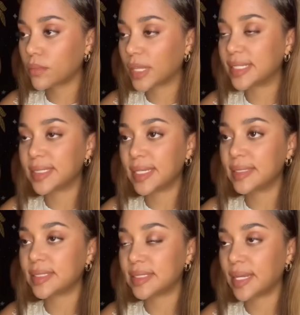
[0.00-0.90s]
is in
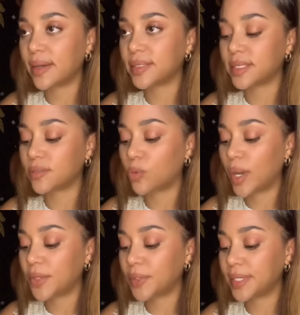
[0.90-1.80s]
this narrative,
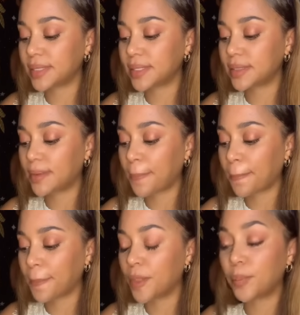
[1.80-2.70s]
whether it's
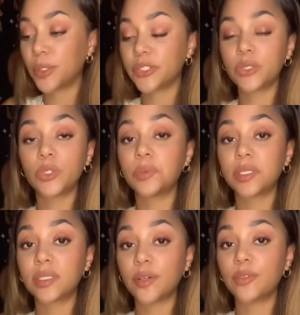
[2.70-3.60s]
the person who's been
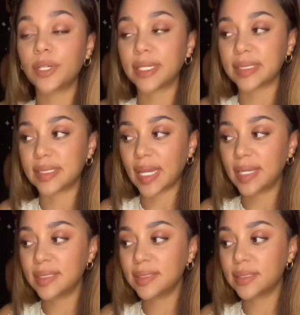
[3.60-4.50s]
suffering in
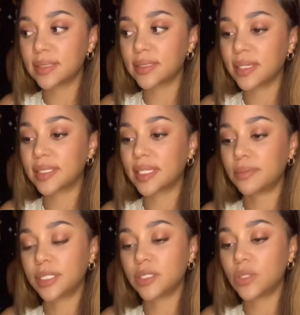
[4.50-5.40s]
silence,
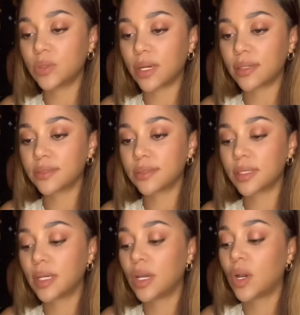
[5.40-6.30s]
accepting new love,
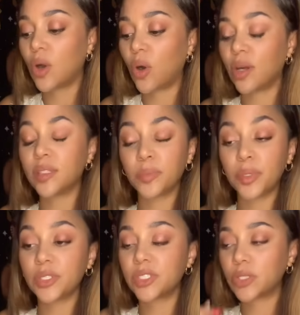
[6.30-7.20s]
or the
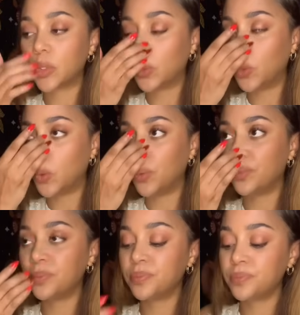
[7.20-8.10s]
person who
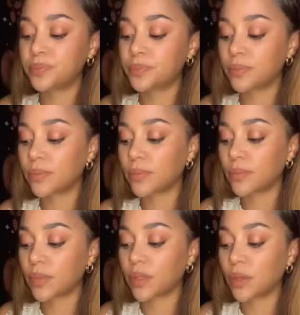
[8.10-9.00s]

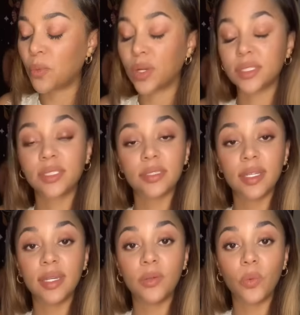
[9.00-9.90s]
was
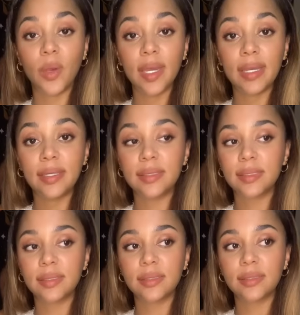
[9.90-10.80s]
in
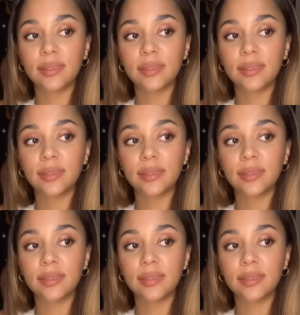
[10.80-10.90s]
ways